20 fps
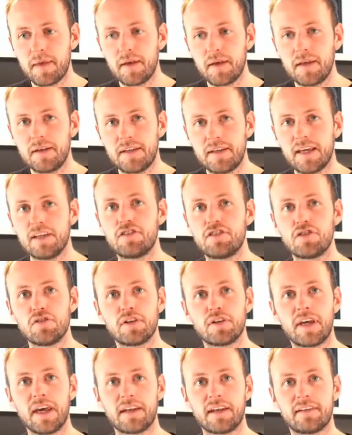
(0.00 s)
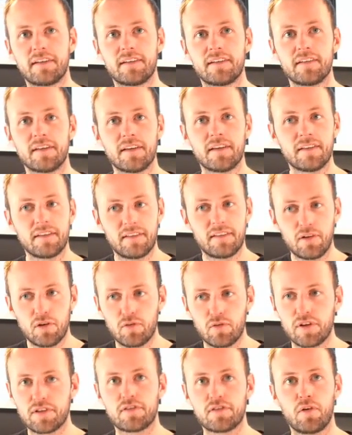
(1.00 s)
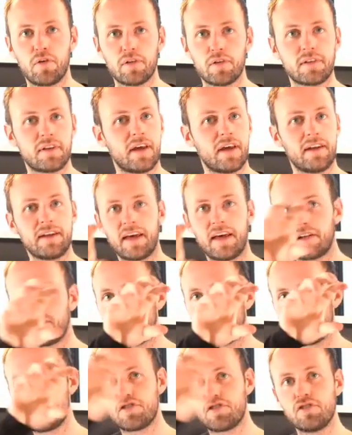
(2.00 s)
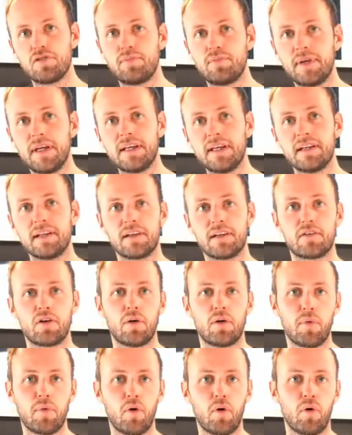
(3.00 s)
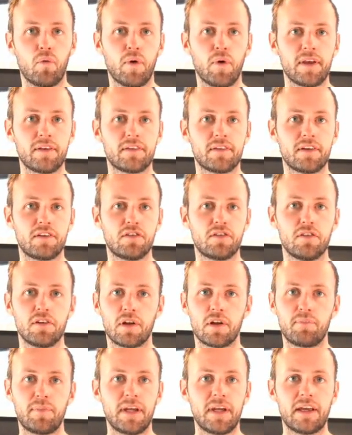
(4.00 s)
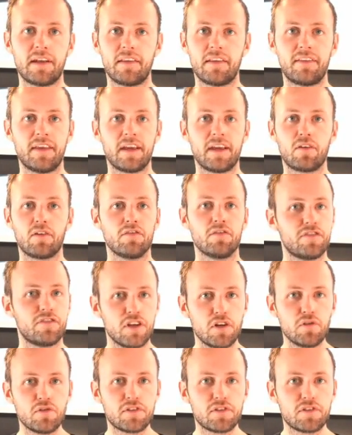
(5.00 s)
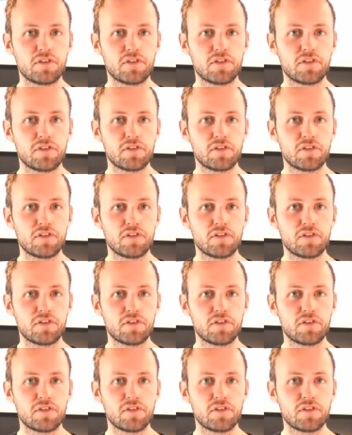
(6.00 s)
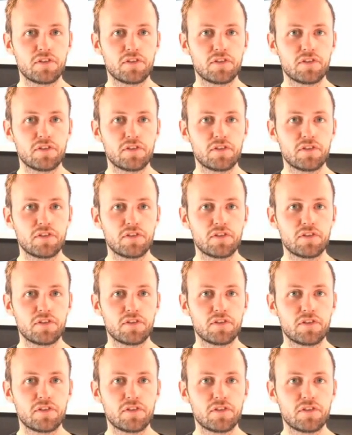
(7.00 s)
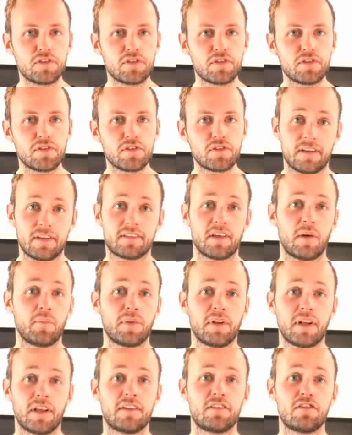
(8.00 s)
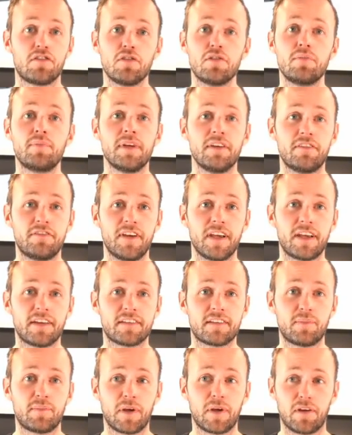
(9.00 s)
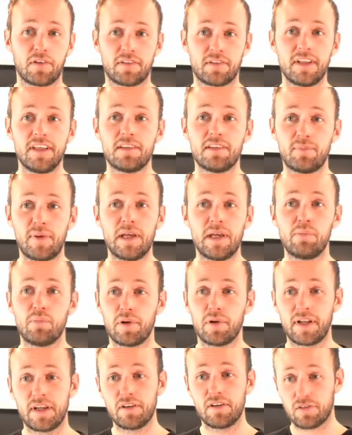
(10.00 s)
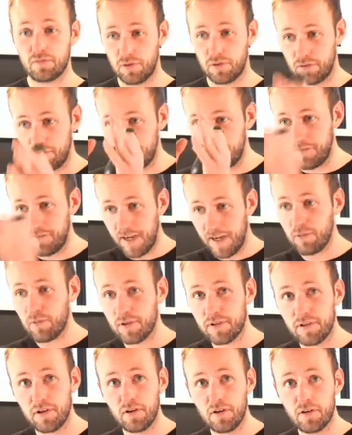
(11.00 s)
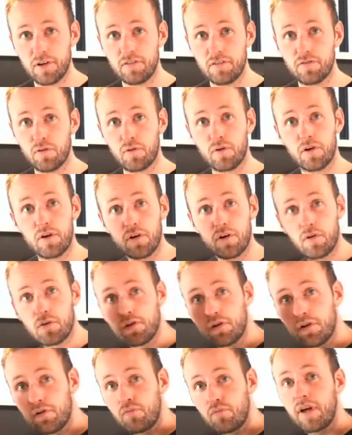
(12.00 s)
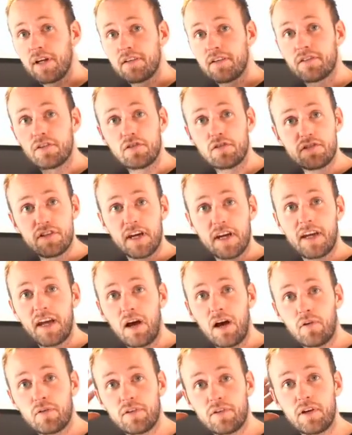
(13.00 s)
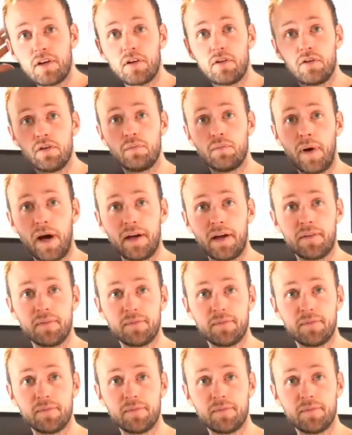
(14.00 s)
they should get the result, and that one should be in the top always. There should not be anything confusing them. And if there are, that's something that should be fixed, because these people, they just want to find what they're looking for, go to the register, check out, goodbye.